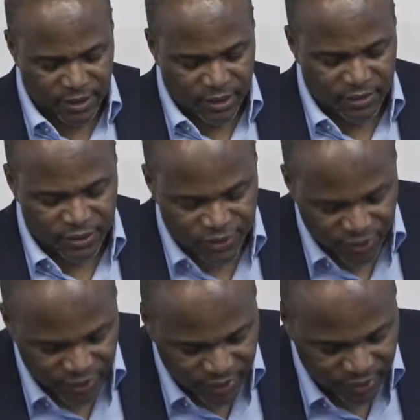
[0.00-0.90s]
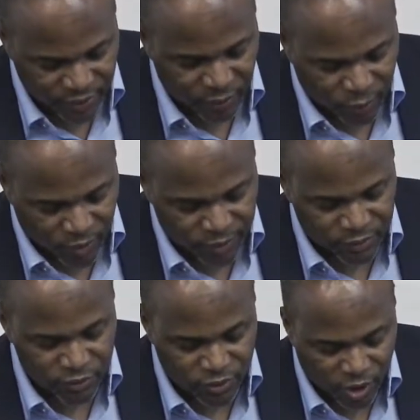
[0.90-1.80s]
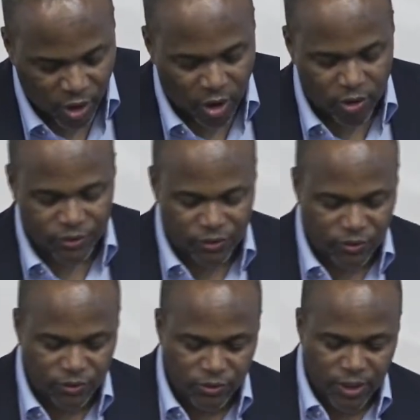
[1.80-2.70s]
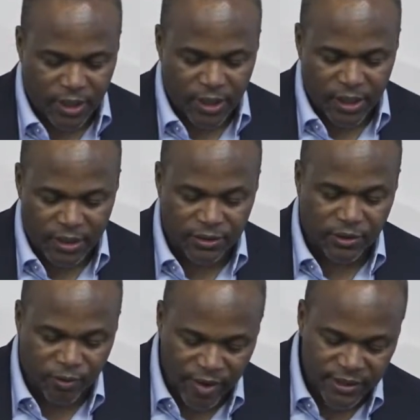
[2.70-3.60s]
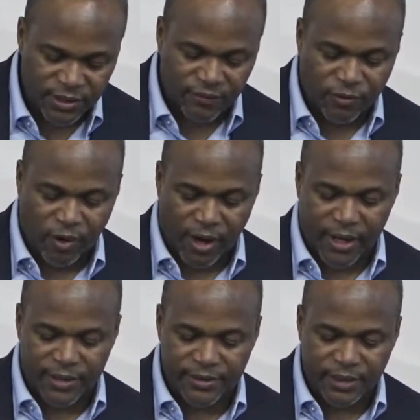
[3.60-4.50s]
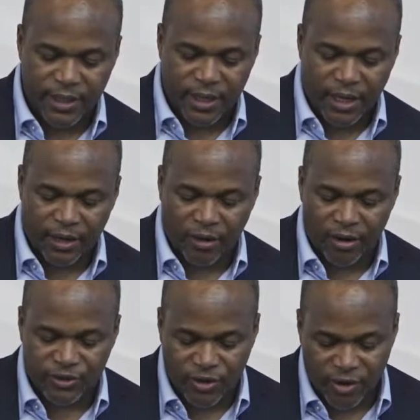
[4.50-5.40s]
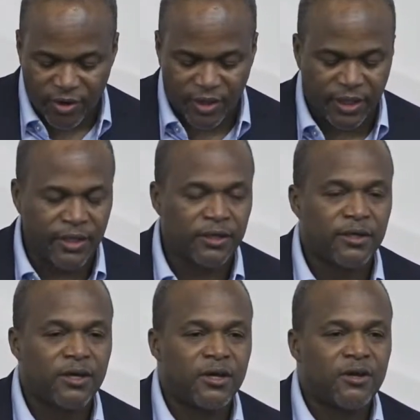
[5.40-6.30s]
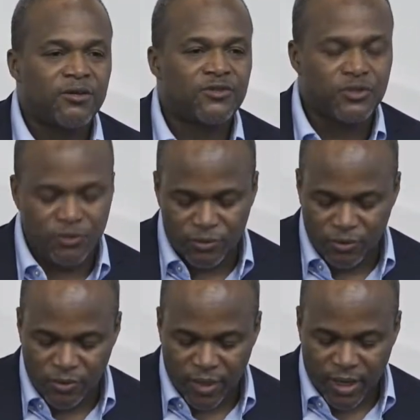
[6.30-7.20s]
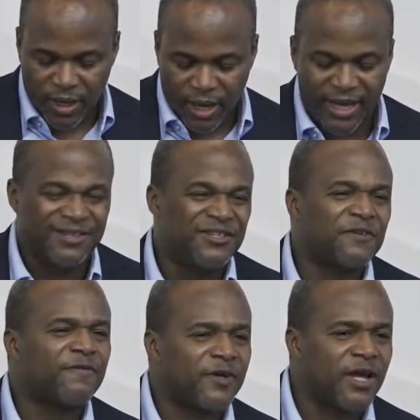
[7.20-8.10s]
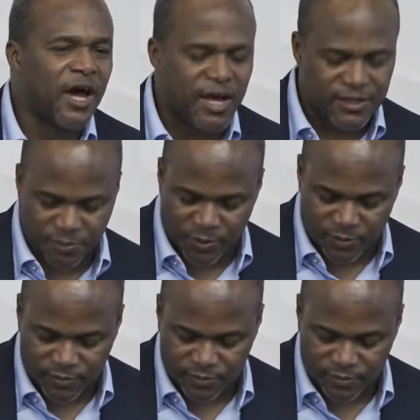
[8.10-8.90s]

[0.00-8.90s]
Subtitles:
deserting the one who called you in the grace of Christ and are turning to a different gospel.